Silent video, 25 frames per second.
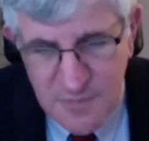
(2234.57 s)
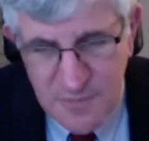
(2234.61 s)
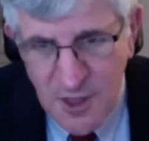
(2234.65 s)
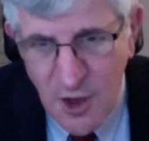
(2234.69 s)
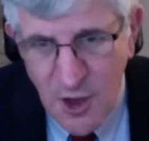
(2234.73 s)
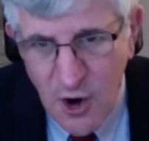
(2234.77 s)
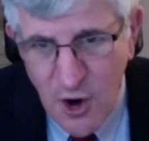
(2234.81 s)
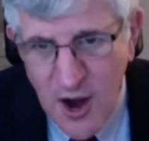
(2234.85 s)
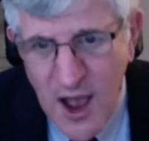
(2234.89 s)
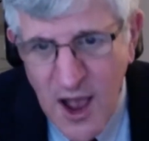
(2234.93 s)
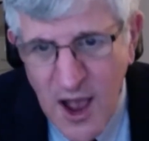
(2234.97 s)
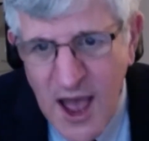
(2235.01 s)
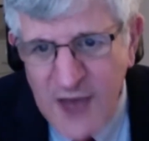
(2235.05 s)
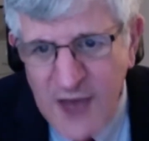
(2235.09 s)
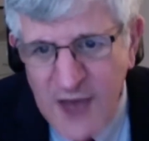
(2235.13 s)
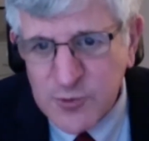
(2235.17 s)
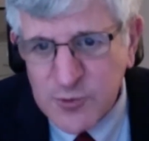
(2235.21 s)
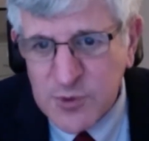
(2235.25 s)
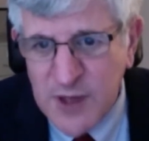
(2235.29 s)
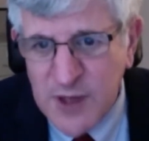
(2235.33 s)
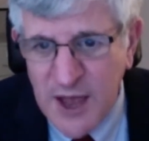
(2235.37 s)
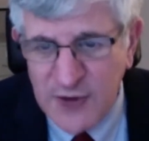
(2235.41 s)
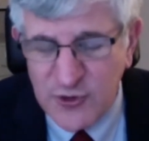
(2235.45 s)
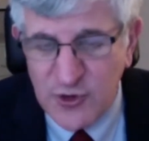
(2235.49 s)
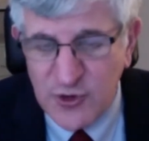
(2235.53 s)
are
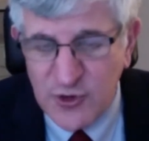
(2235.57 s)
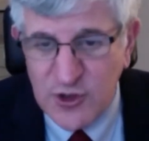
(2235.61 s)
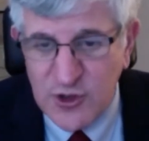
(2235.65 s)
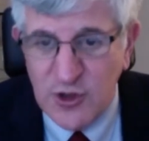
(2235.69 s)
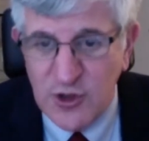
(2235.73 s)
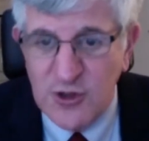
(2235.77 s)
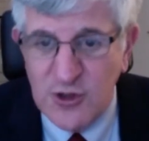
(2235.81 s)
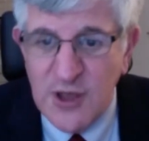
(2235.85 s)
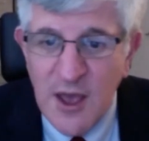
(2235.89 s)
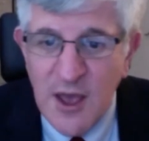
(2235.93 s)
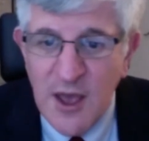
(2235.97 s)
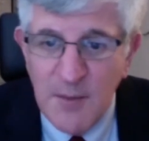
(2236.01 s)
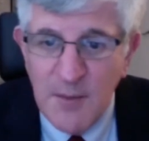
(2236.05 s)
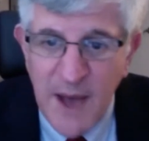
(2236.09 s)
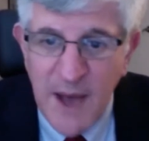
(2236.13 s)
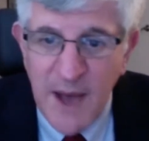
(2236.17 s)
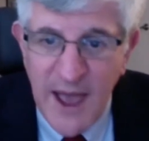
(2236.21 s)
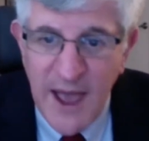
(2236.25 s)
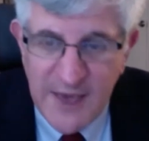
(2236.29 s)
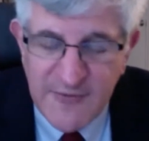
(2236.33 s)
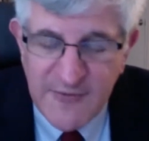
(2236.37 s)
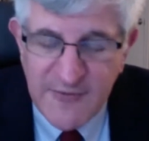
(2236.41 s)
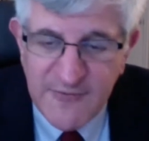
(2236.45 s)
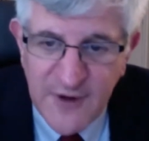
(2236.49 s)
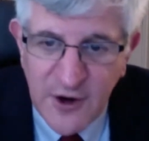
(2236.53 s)
hospitalized or killed by
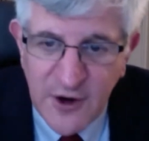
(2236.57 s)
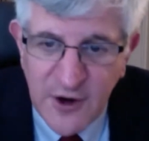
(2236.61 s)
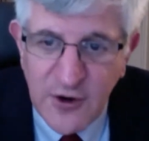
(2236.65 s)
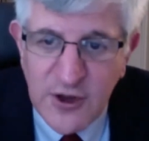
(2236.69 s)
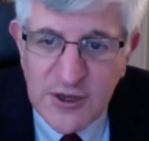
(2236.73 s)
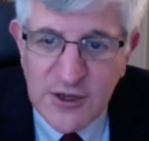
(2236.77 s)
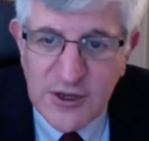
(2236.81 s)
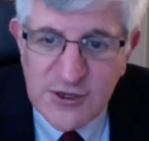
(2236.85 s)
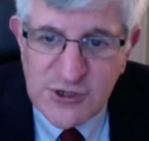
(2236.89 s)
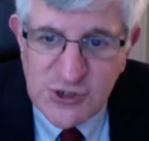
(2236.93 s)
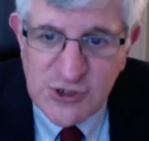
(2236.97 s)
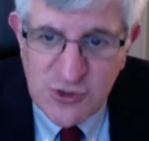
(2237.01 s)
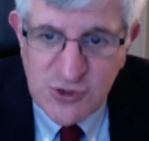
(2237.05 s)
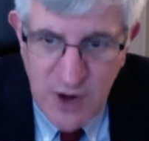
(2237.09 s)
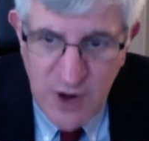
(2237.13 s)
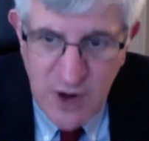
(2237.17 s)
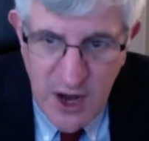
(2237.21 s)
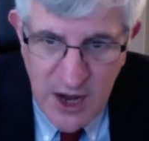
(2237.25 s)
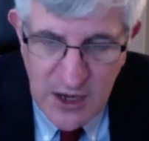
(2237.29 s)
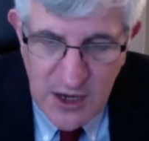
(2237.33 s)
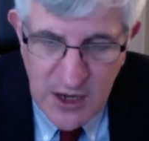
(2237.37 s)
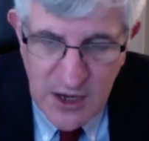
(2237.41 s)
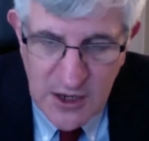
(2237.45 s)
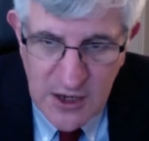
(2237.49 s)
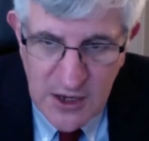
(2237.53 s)
a variant
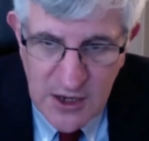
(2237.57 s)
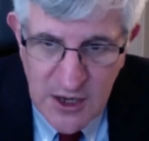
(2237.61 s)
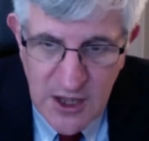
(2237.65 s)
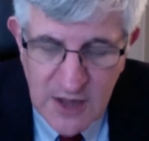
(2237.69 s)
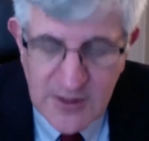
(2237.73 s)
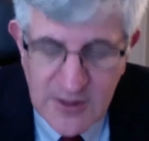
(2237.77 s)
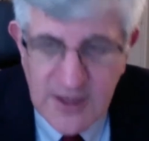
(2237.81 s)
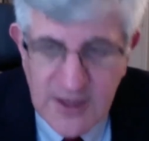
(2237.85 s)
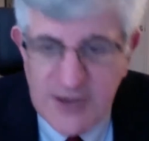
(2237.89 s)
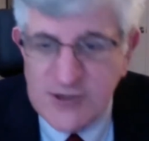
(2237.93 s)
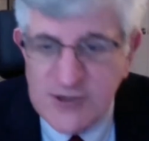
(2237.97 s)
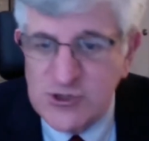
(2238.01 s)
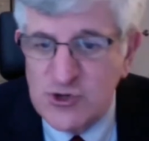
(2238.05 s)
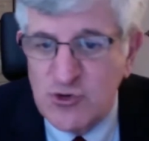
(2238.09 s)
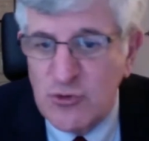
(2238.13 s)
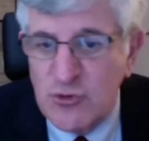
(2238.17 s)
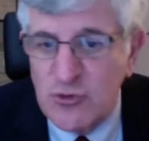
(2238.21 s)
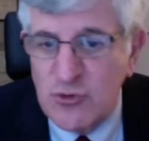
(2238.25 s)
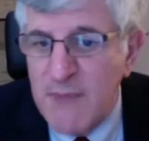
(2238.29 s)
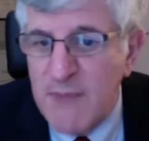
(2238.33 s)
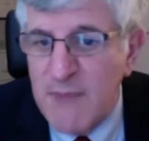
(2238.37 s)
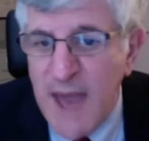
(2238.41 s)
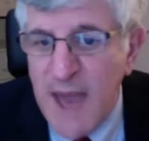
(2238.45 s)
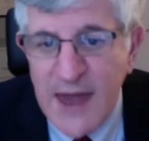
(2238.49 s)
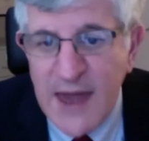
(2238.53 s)
strain that is
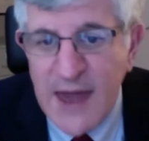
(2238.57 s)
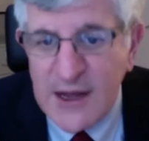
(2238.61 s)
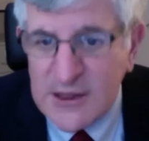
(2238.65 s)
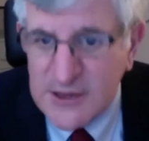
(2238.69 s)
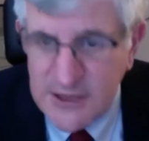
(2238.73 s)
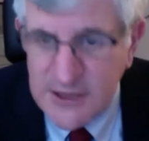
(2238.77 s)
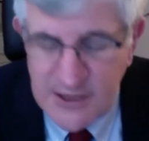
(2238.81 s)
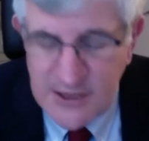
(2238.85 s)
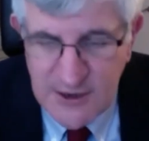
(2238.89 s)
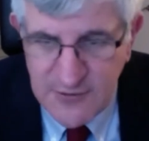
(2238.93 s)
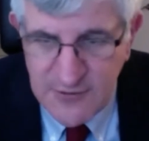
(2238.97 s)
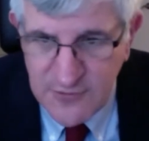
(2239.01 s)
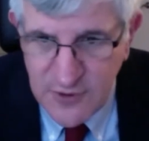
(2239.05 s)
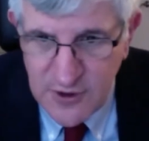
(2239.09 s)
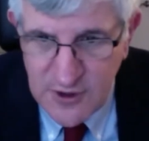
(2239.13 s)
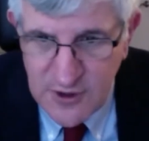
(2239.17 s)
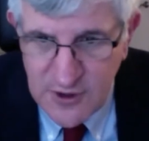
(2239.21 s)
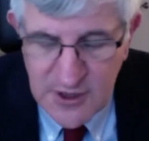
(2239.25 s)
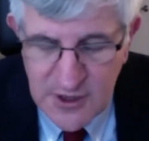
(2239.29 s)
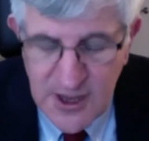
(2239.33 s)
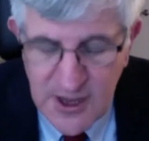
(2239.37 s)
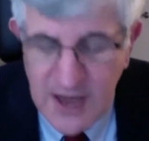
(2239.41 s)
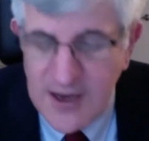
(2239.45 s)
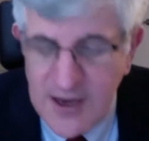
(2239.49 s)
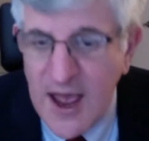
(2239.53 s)
dramatically different
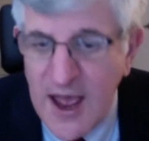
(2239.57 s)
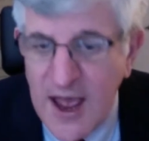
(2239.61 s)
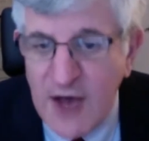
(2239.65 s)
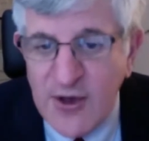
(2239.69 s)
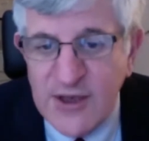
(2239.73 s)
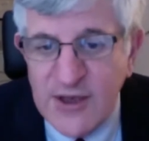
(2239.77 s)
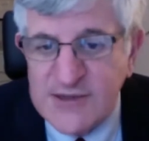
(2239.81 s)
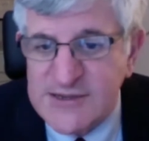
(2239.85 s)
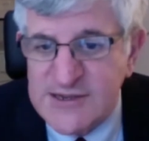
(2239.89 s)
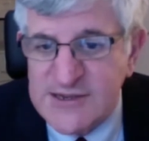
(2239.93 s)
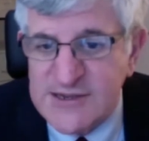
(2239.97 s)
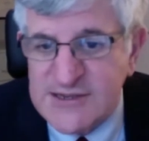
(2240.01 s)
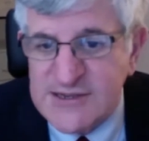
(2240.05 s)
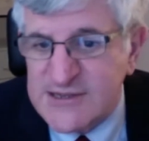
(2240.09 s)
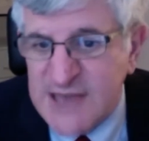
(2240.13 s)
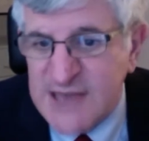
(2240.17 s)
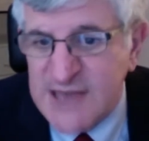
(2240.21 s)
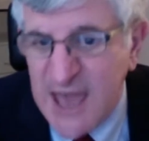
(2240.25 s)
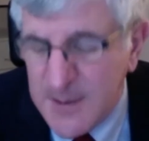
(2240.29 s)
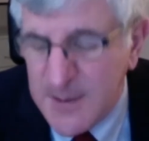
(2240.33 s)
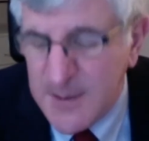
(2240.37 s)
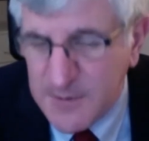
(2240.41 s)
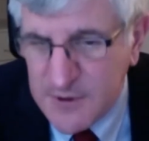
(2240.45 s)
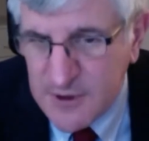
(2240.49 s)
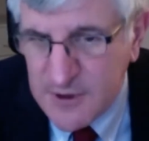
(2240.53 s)
and now has
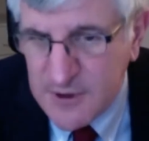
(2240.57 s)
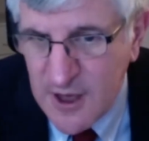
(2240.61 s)
escaped